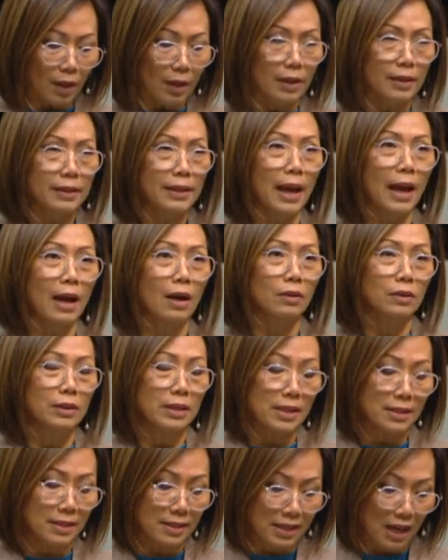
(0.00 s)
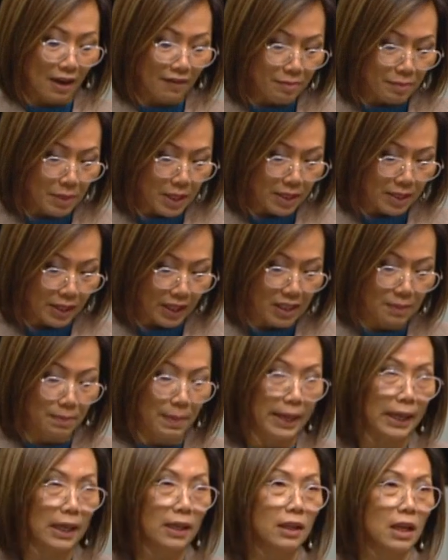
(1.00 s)
Now, this government is
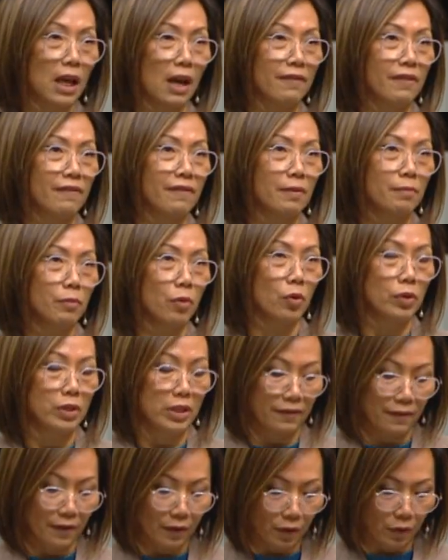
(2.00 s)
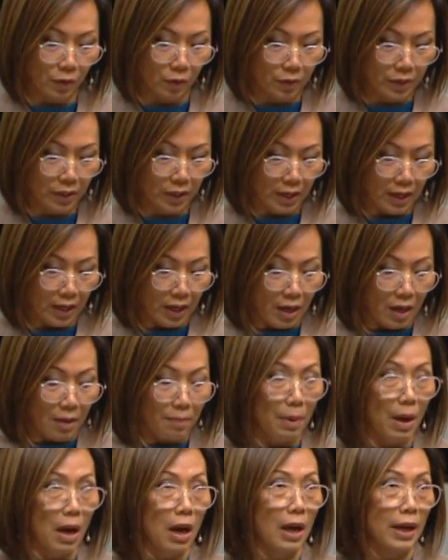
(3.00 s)
making life even more difficult
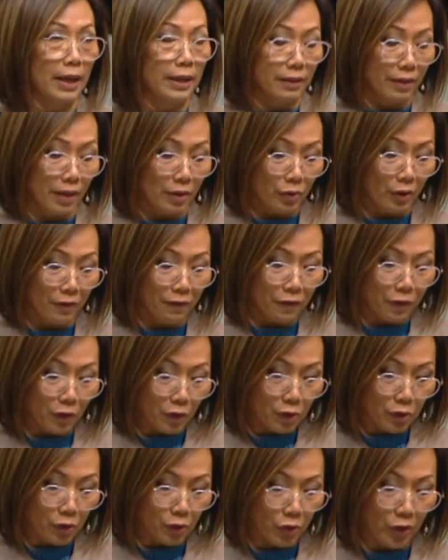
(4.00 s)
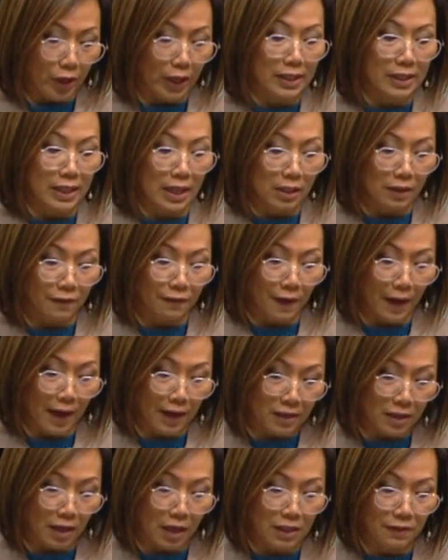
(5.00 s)
by the refusal to extend the
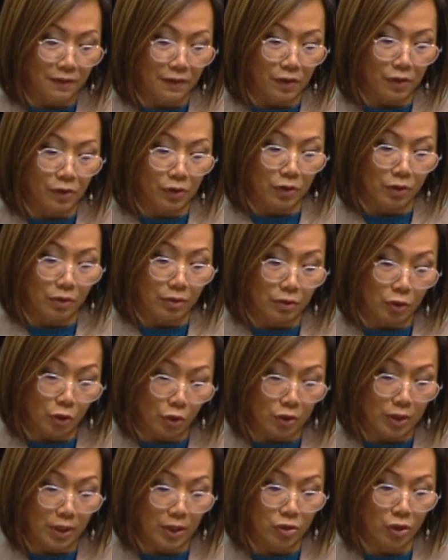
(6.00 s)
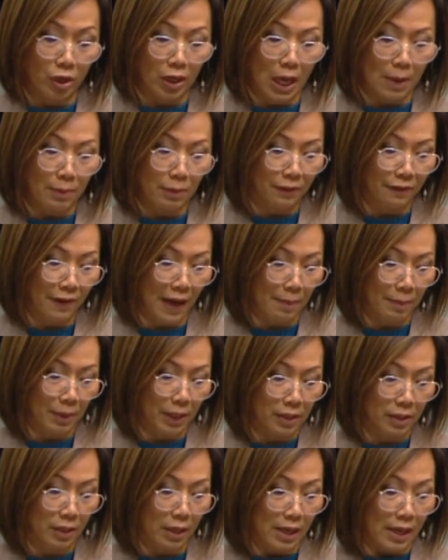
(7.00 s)
excise fuel duty to enable
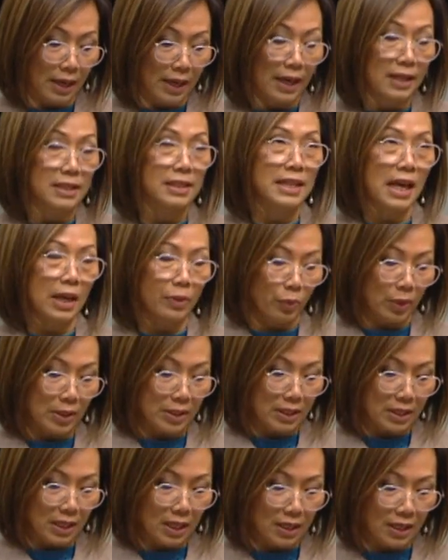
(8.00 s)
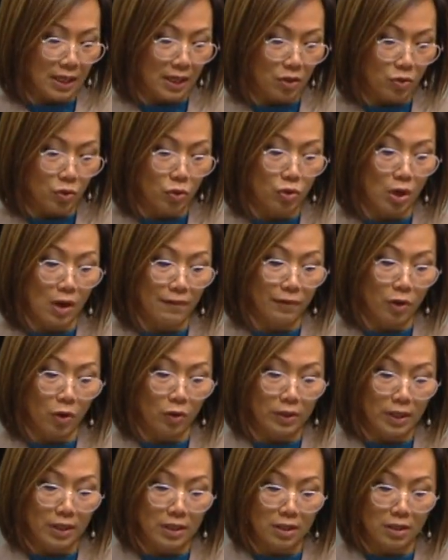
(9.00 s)
families in southwest Sydney to drive long
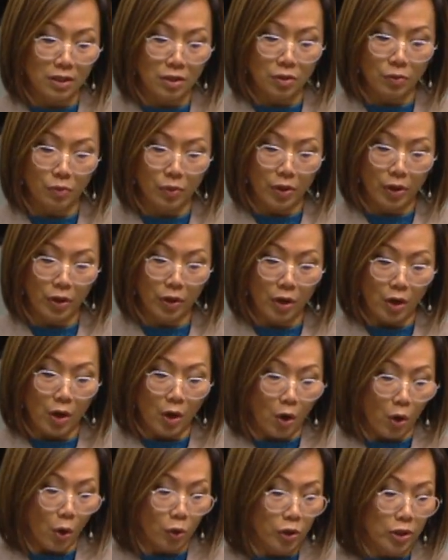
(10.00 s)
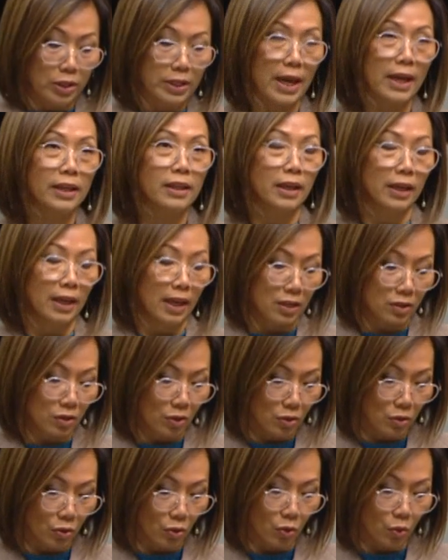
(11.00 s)
distance to work or to take their kids to
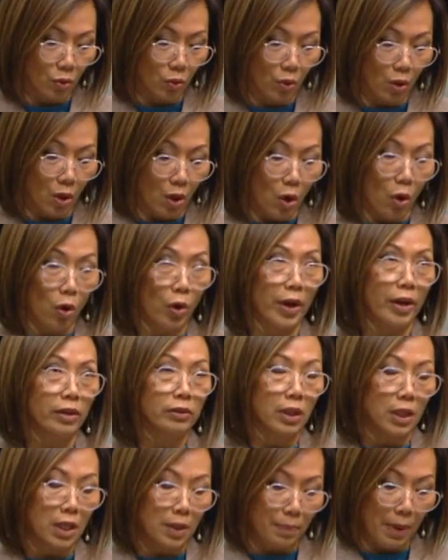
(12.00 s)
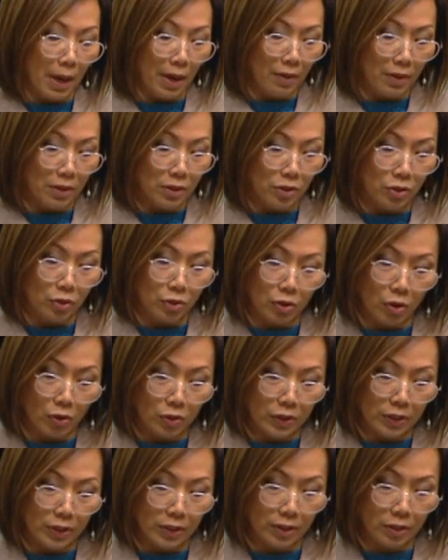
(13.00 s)
school or elderly parents to
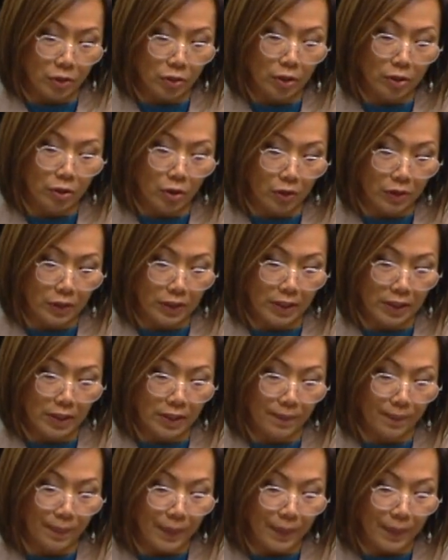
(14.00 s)
the doctors.